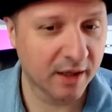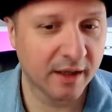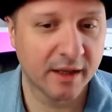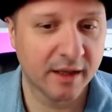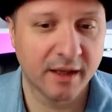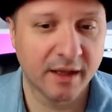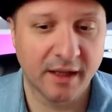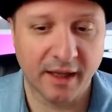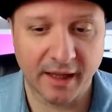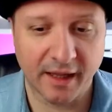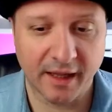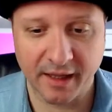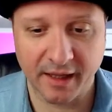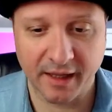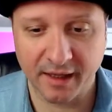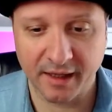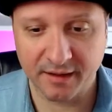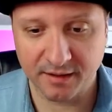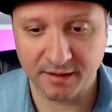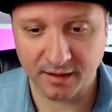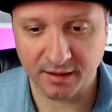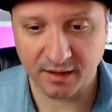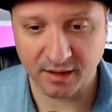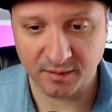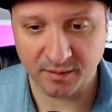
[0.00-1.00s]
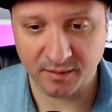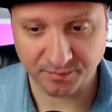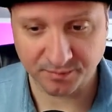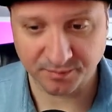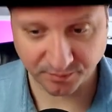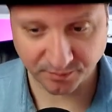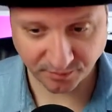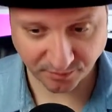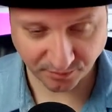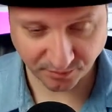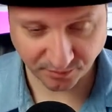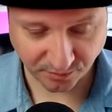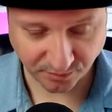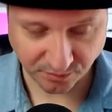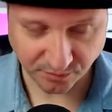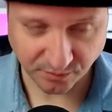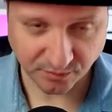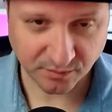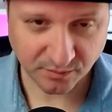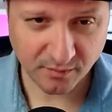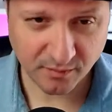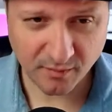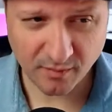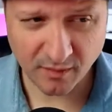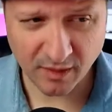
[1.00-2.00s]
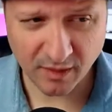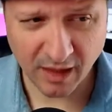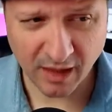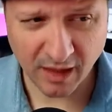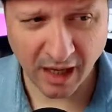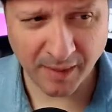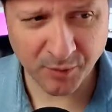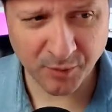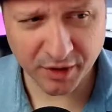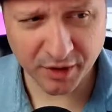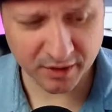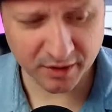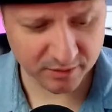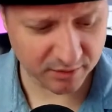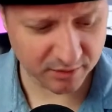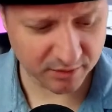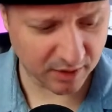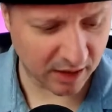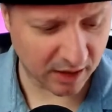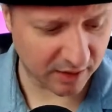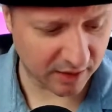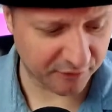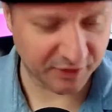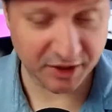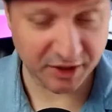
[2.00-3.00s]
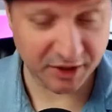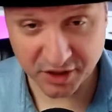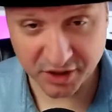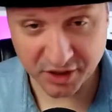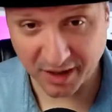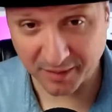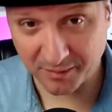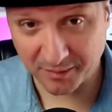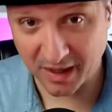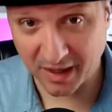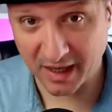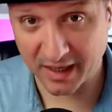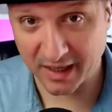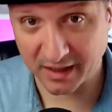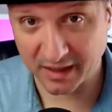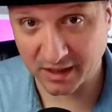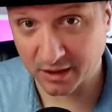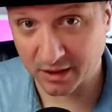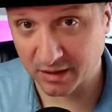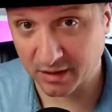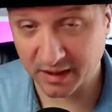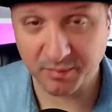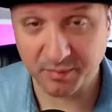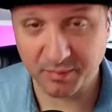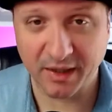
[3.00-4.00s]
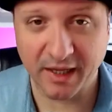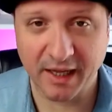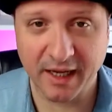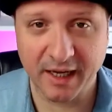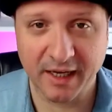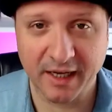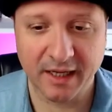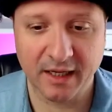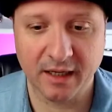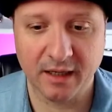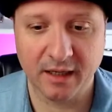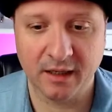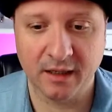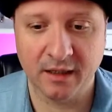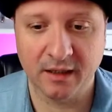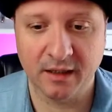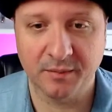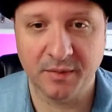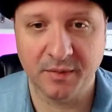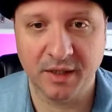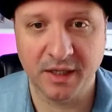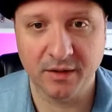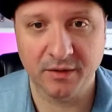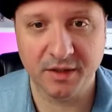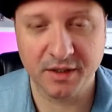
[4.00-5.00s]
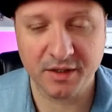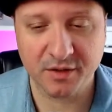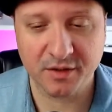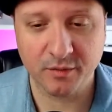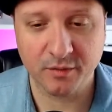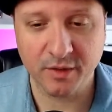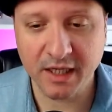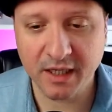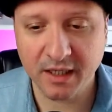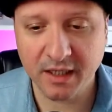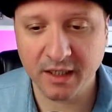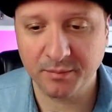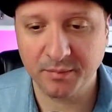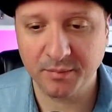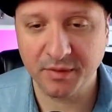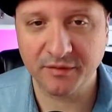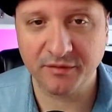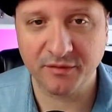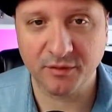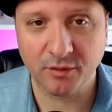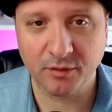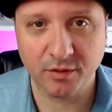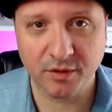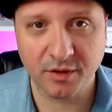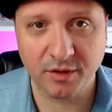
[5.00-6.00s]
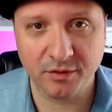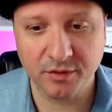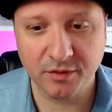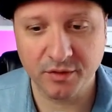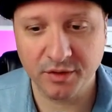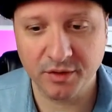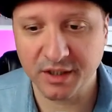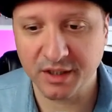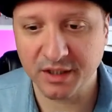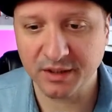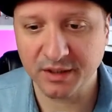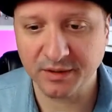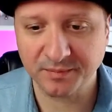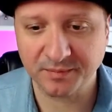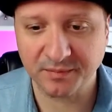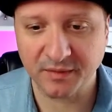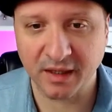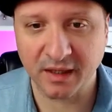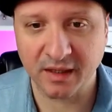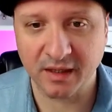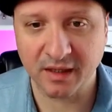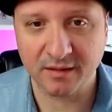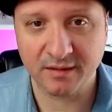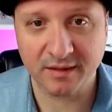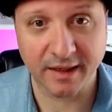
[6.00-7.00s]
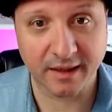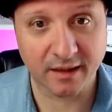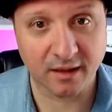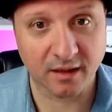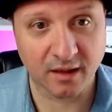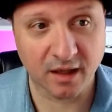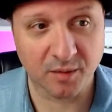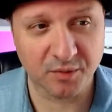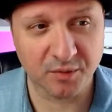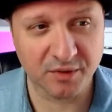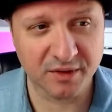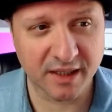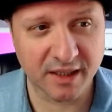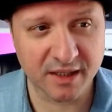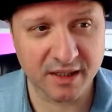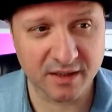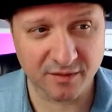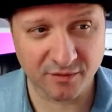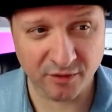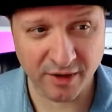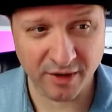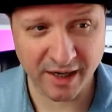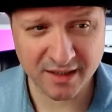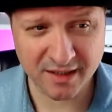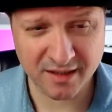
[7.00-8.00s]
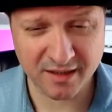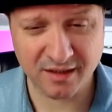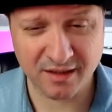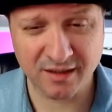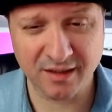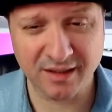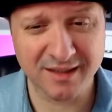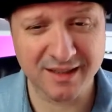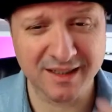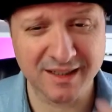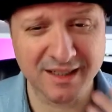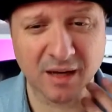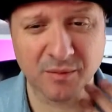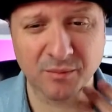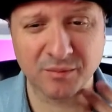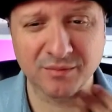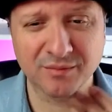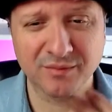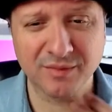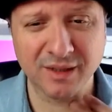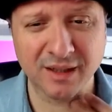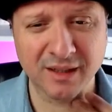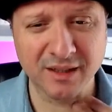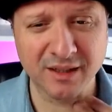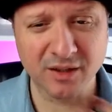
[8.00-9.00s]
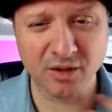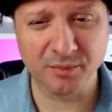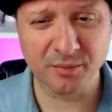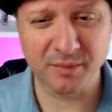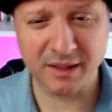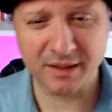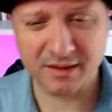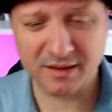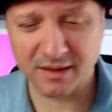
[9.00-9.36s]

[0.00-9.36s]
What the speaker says: And I'm going to finish up my yearly planning here this week before the new year, and take a couple of days of rest. You can see I'm a little bit